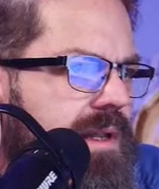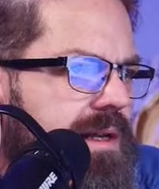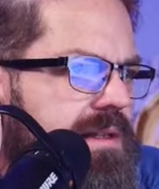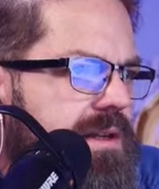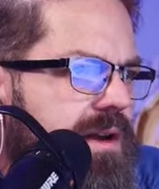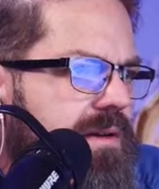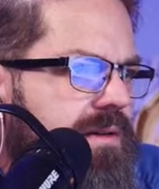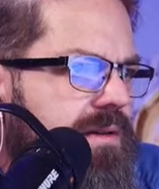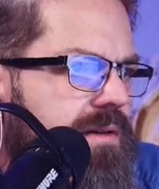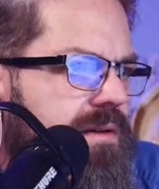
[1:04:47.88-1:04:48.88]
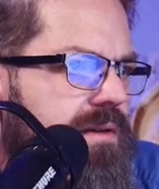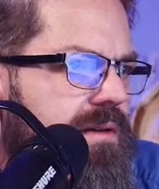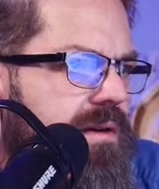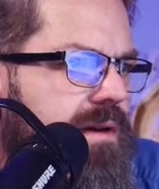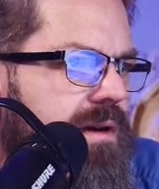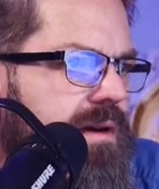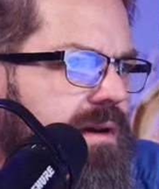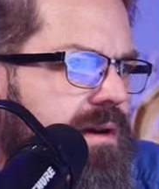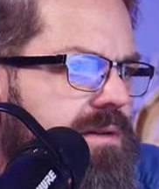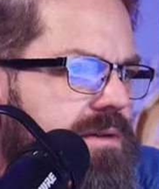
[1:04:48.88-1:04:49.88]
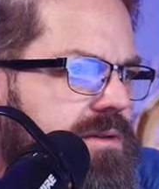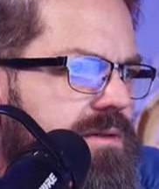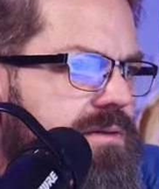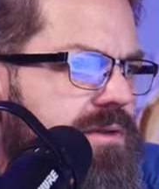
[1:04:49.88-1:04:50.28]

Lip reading: I'd like to know. I